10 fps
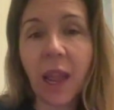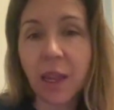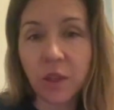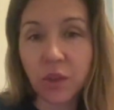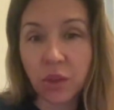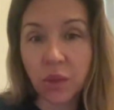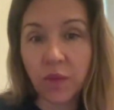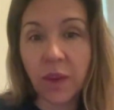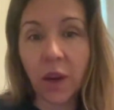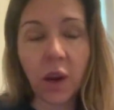edge
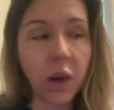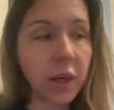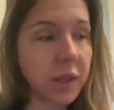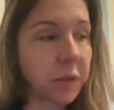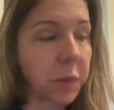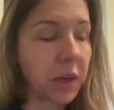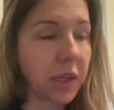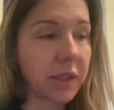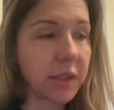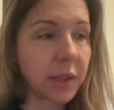VR
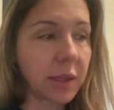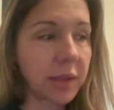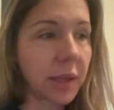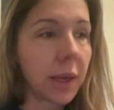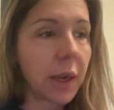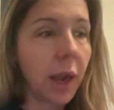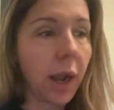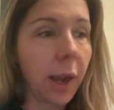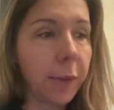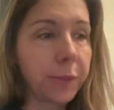experiences.
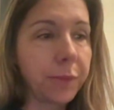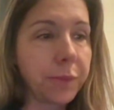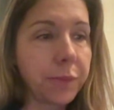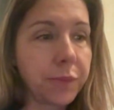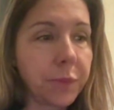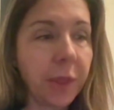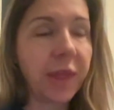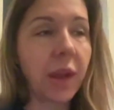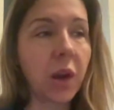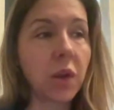But
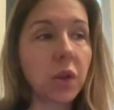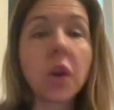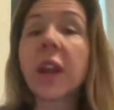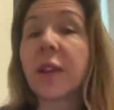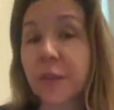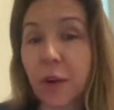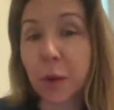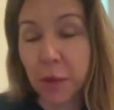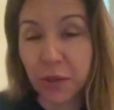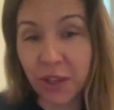they're looking for
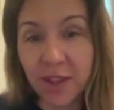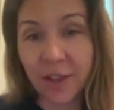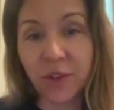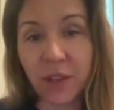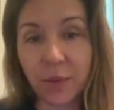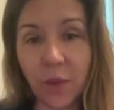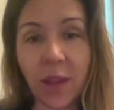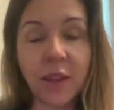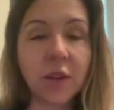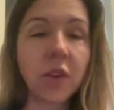commercialization,
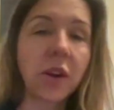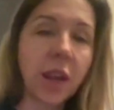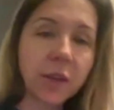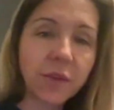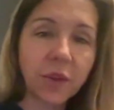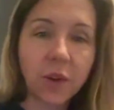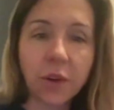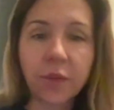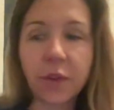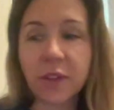right? They're looking
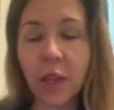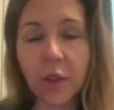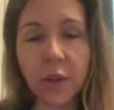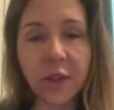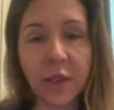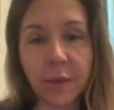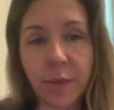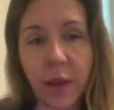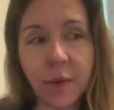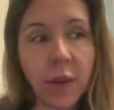for sellers and
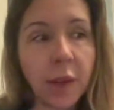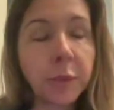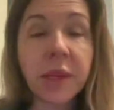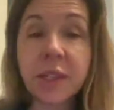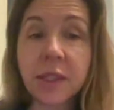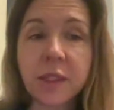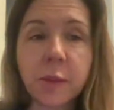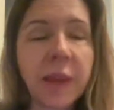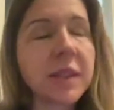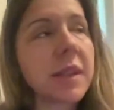places and
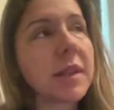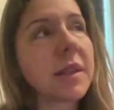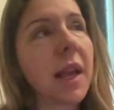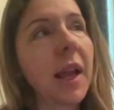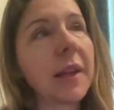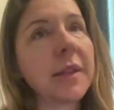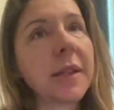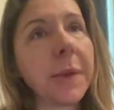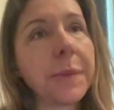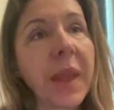spaces. And
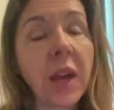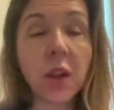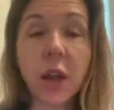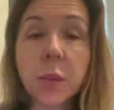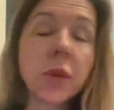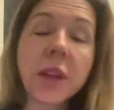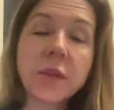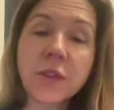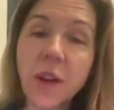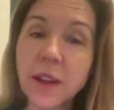a lot of them will
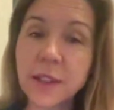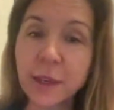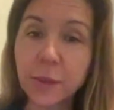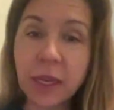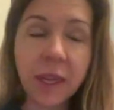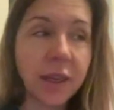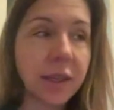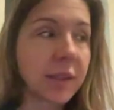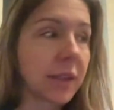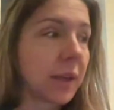never find it
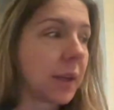because